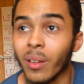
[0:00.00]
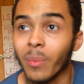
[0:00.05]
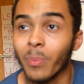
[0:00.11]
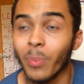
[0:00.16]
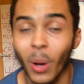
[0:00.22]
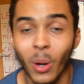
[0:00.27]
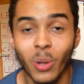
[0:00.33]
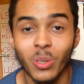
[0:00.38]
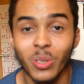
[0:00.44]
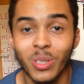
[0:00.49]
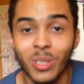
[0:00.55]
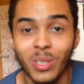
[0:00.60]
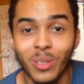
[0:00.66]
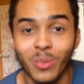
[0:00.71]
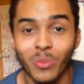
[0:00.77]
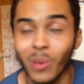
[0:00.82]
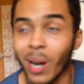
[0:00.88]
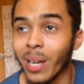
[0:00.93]

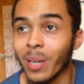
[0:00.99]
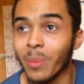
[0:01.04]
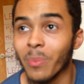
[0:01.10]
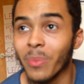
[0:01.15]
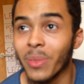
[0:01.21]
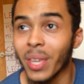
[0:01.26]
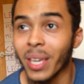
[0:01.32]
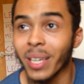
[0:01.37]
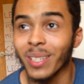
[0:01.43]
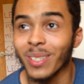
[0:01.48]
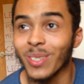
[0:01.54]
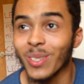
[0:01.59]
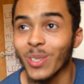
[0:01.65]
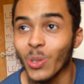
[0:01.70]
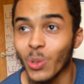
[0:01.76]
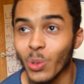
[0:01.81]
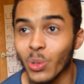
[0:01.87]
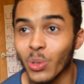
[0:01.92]
post random things
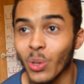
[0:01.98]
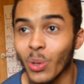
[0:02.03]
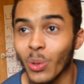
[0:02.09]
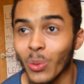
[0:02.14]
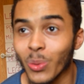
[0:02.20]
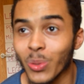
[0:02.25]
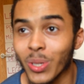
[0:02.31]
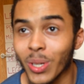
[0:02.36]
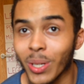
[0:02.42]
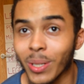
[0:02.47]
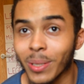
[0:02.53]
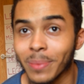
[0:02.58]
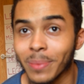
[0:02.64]
also, so